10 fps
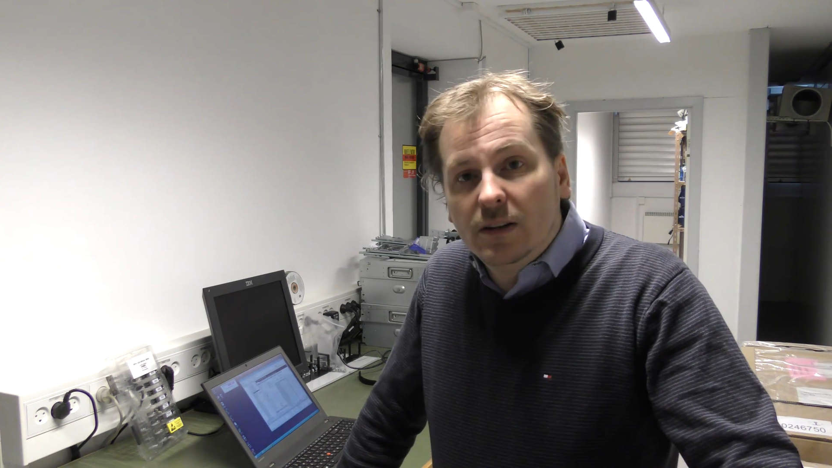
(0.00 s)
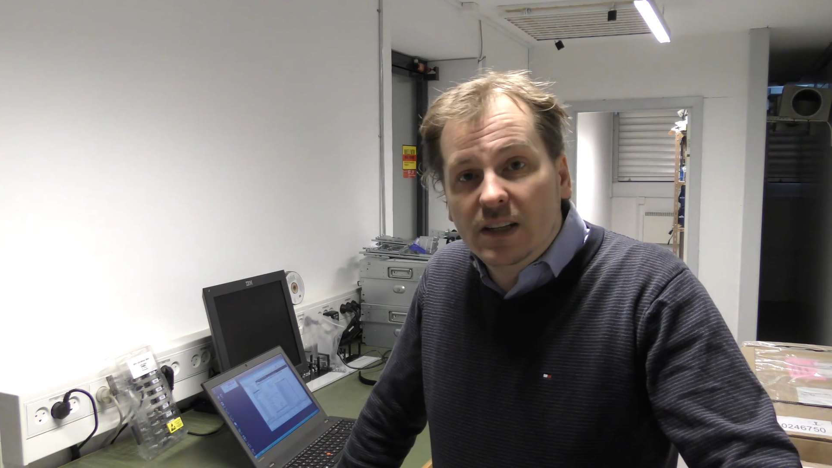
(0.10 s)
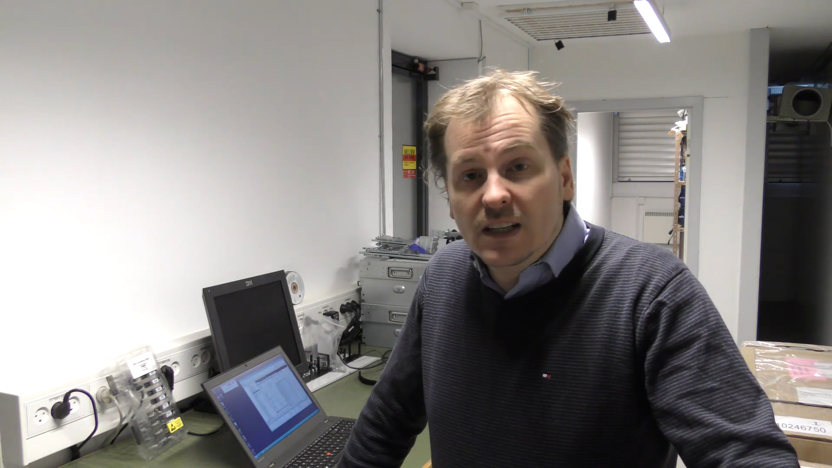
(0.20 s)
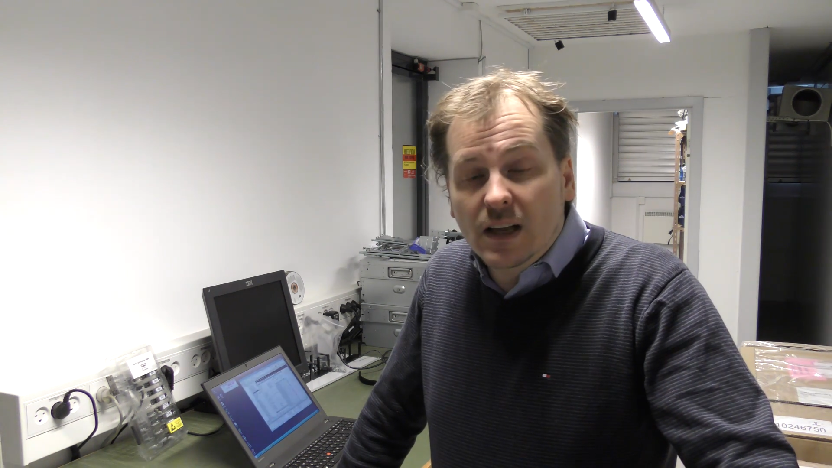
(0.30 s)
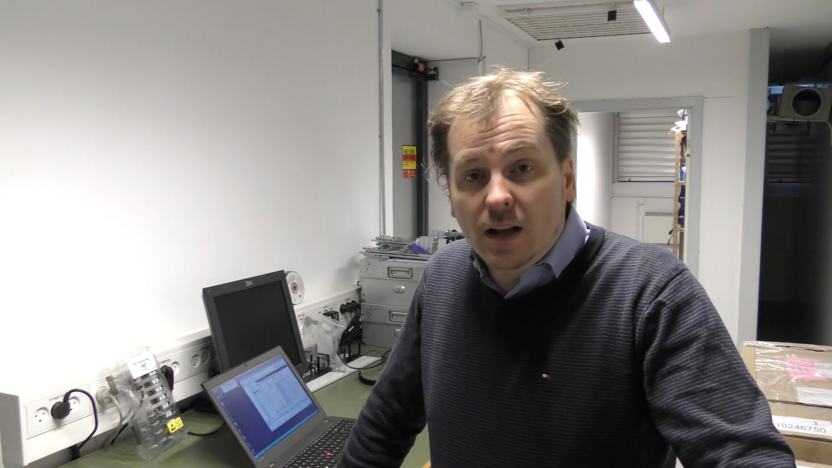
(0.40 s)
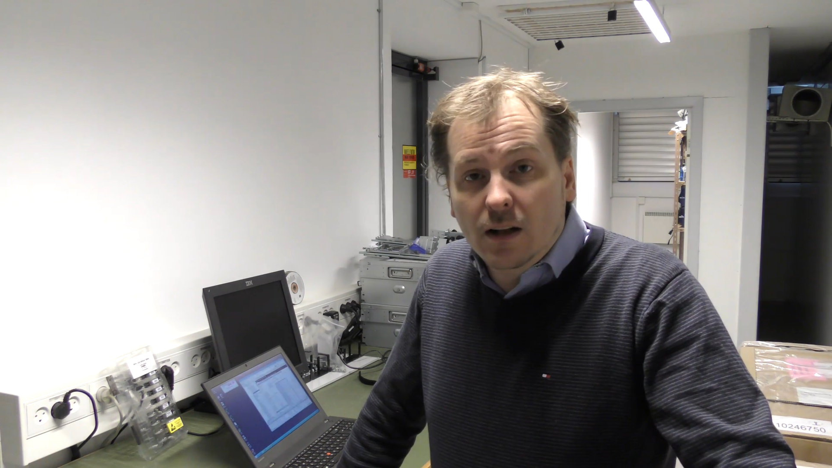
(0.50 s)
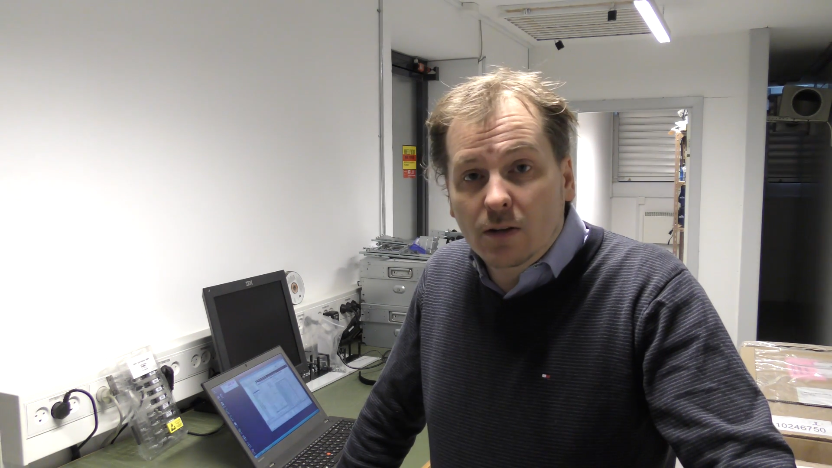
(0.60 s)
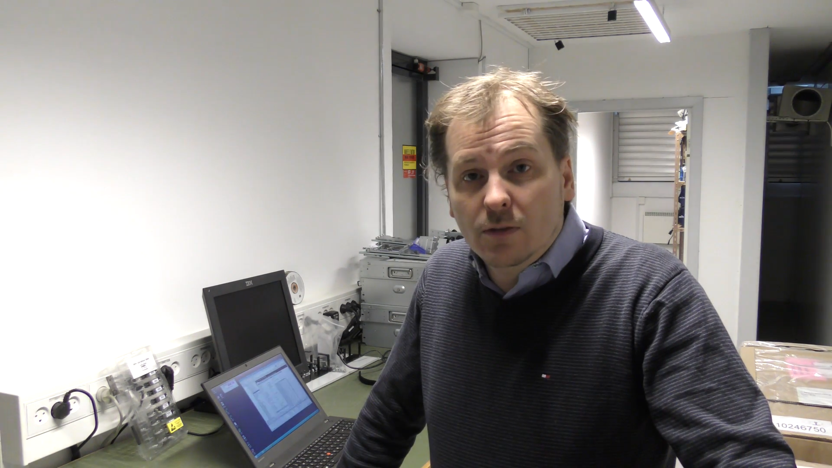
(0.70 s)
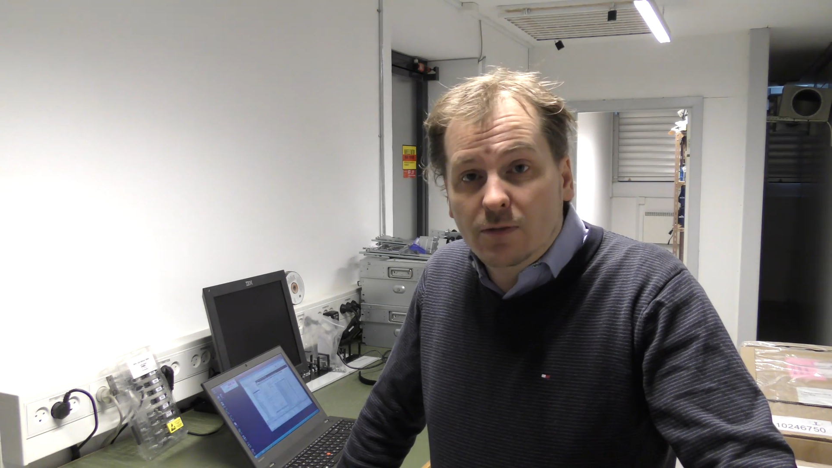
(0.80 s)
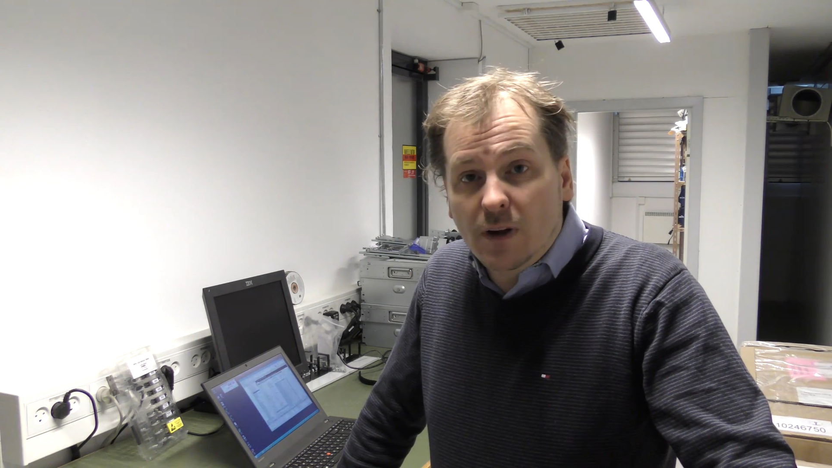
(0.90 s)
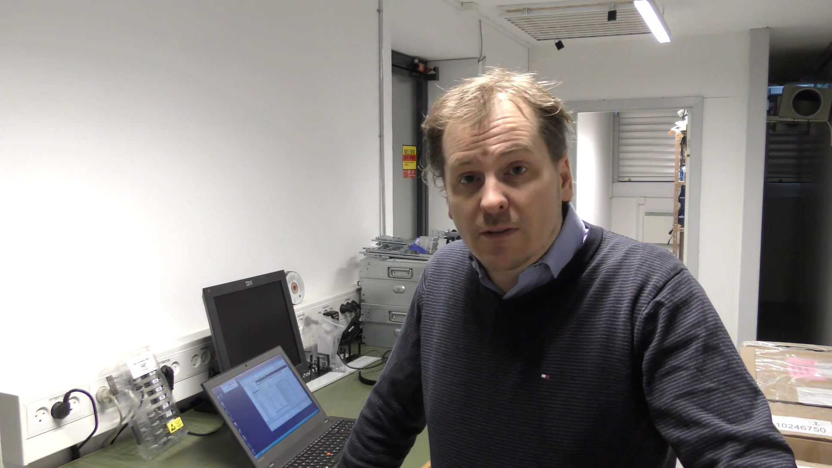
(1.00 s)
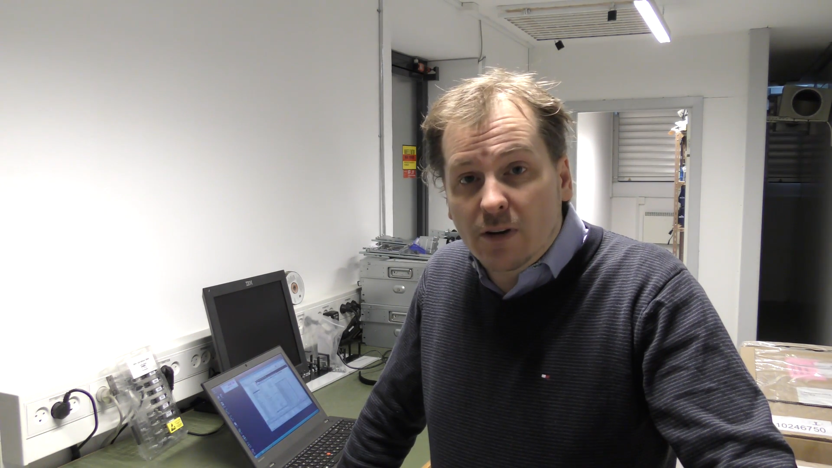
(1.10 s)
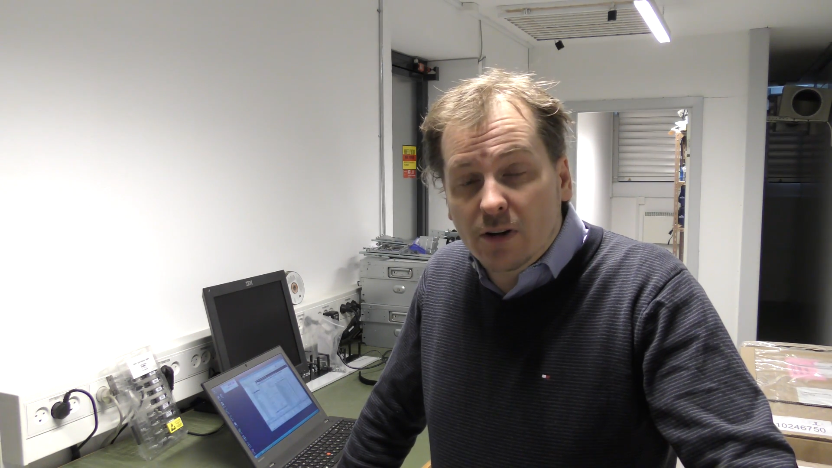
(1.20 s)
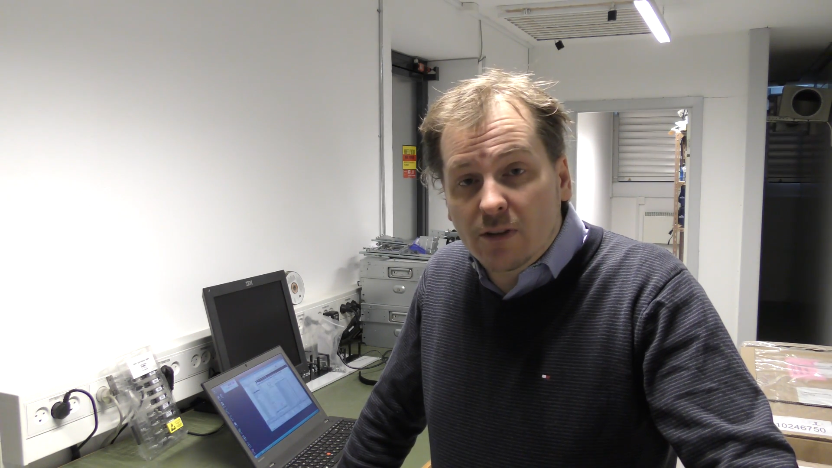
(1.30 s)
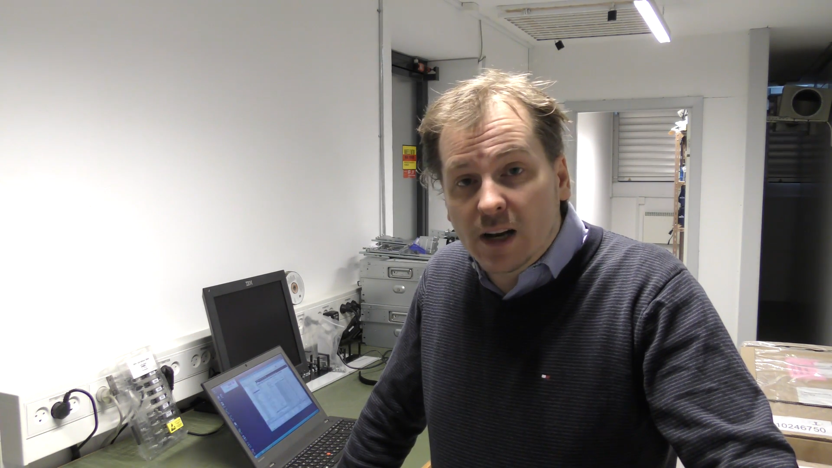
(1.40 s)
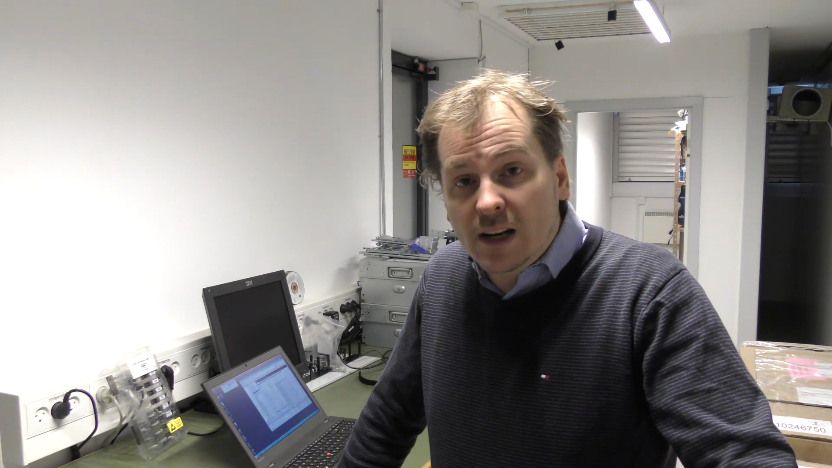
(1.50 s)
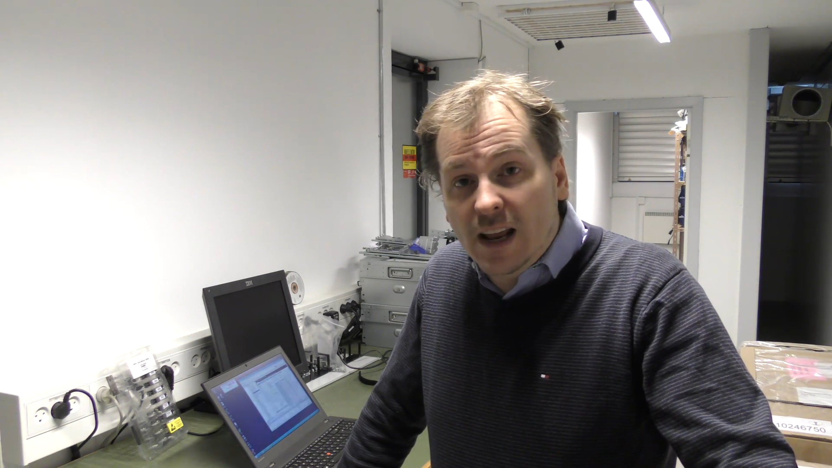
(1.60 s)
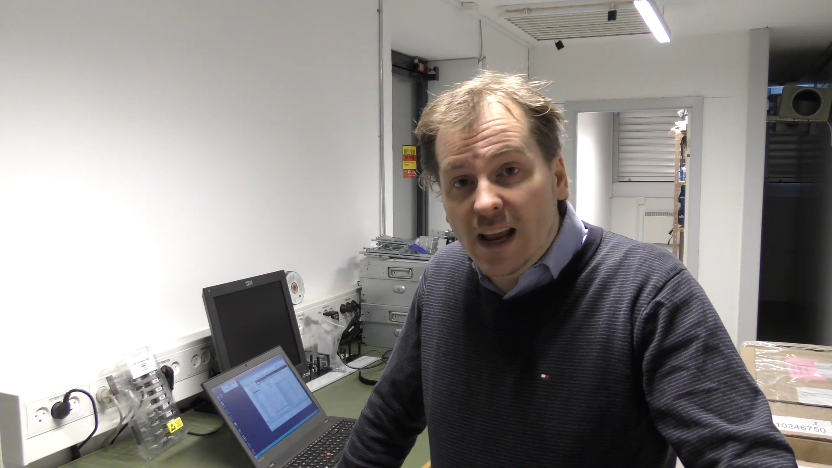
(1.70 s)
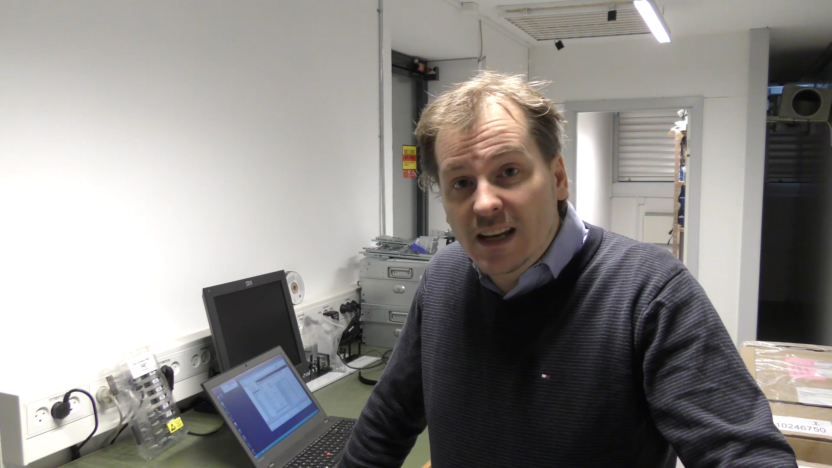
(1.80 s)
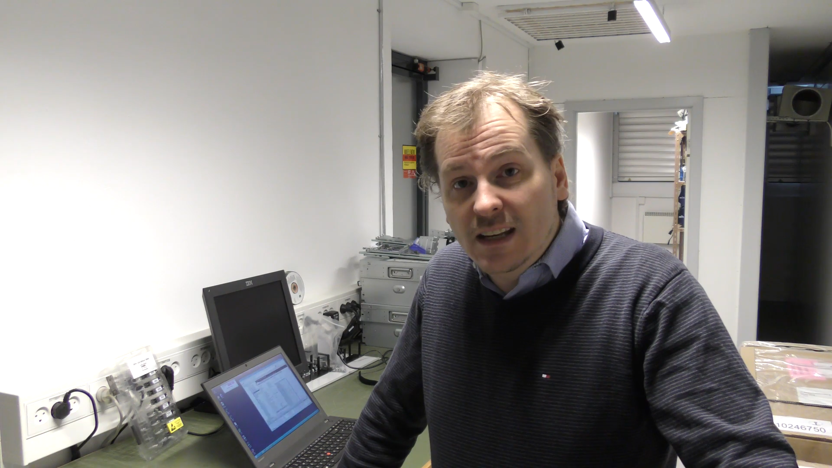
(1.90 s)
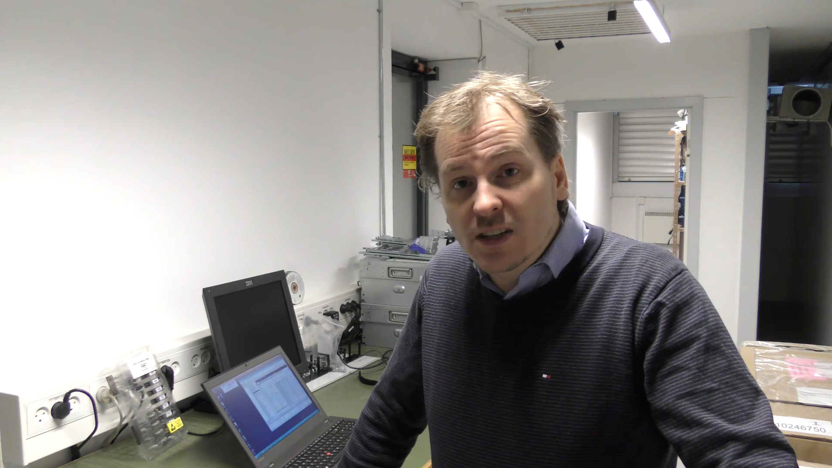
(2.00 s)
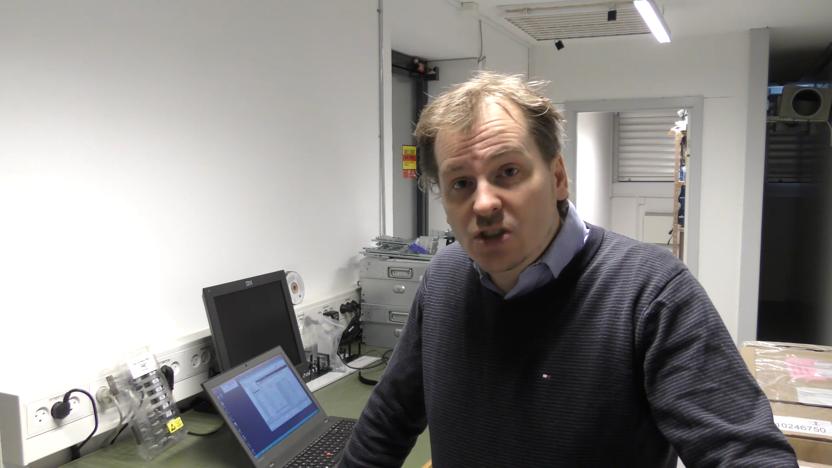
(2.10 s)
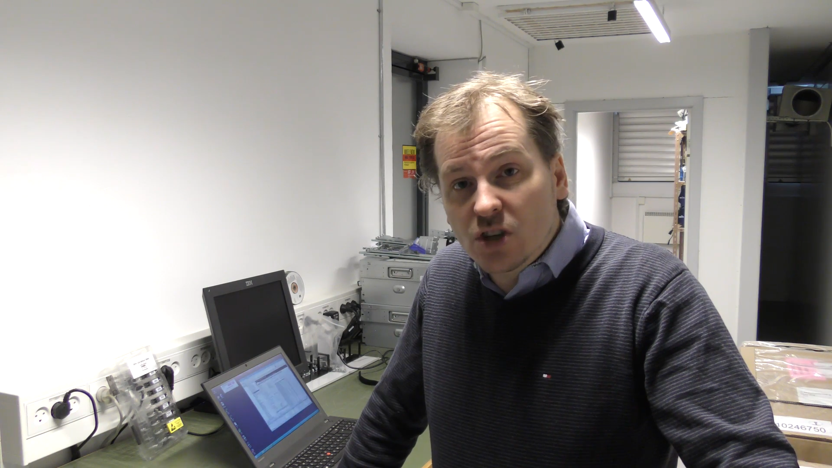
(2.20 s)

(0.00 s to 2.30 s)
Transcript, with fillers: DL580